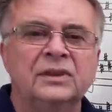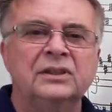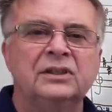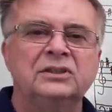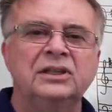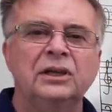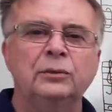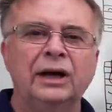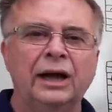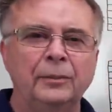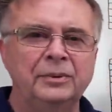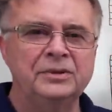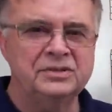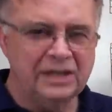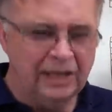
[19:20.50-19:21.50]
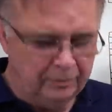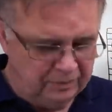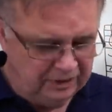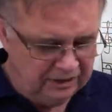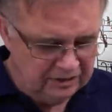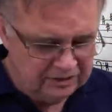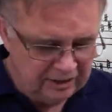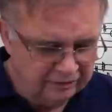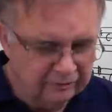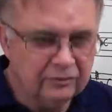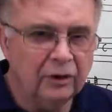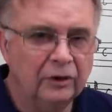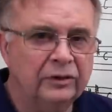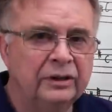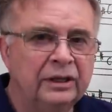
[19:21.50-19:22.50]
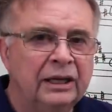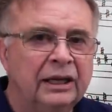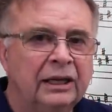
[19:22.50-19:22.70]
Do you see what happens there? Because I've gone